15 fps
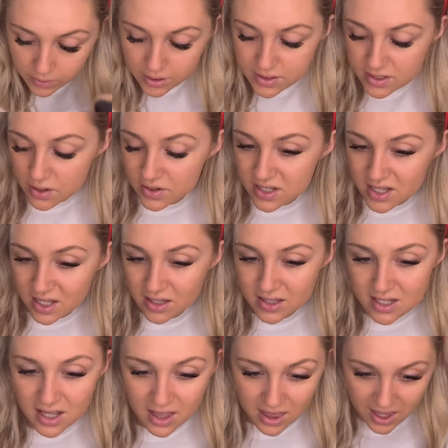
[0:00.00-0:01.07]
So
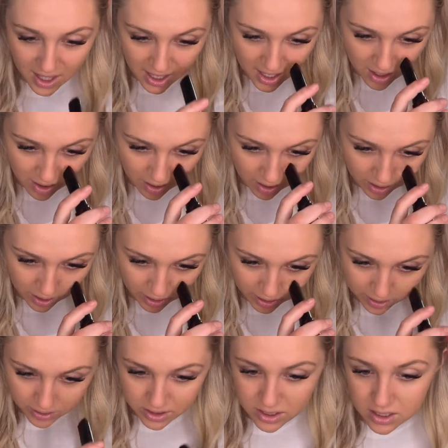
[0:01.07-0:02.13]
since they
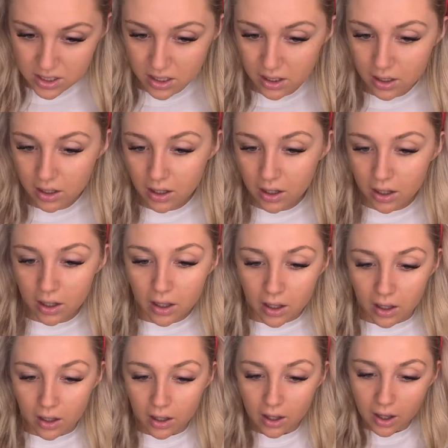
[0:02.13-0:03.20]
aren't
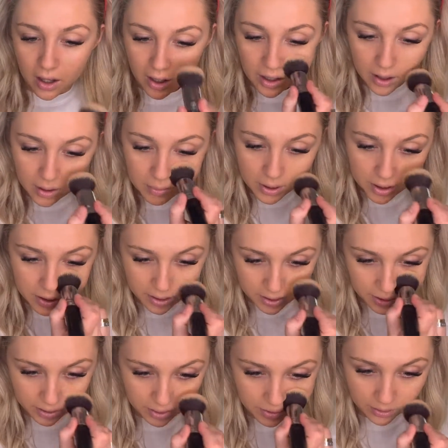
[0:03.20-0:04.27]

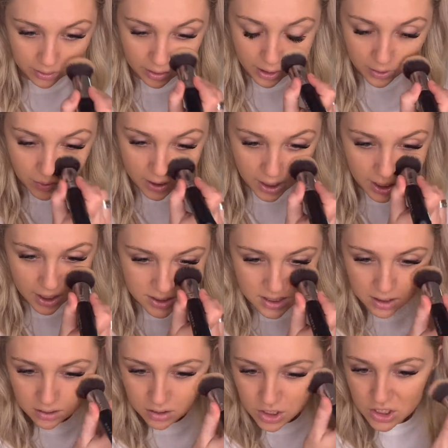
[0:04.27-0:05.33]
liquidy,
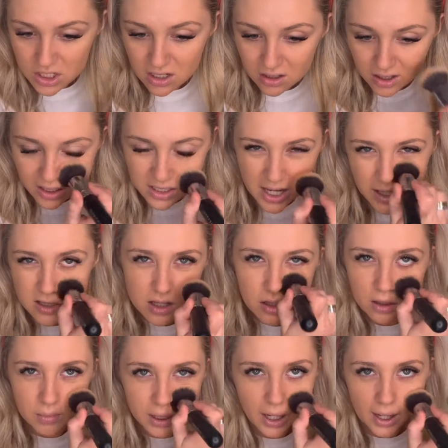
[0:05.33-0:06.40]
it takes a
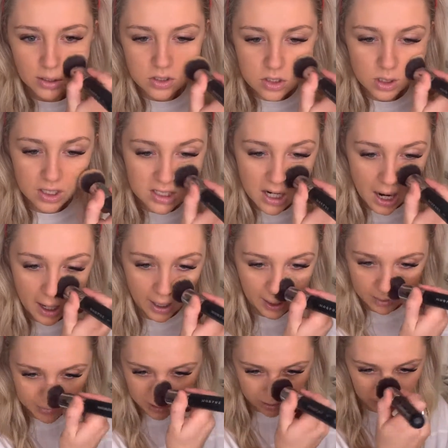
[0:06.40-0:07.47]
little bit extra
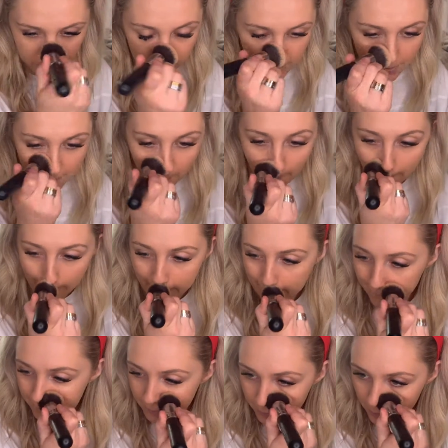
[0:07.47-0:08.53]
time and a little bit
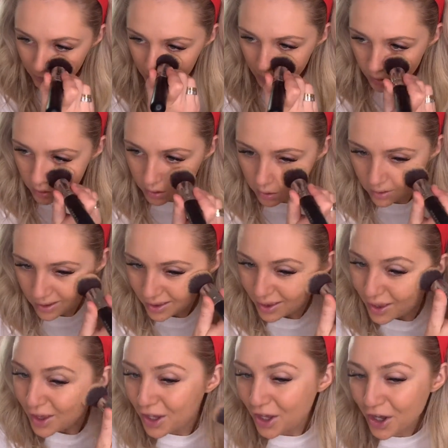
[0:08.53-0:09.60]
more
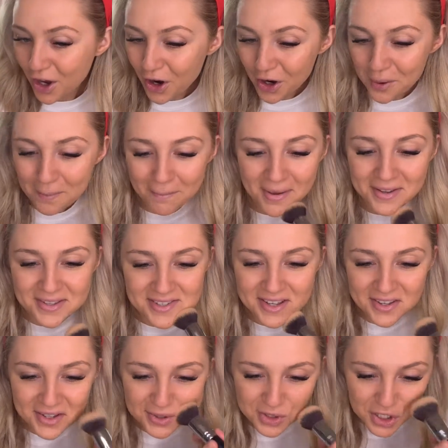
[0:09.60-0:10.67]
arm
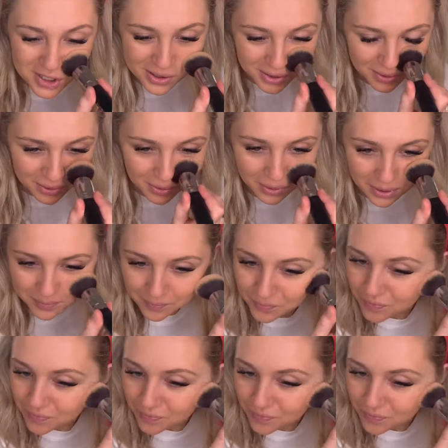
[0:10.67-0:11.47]
muscle to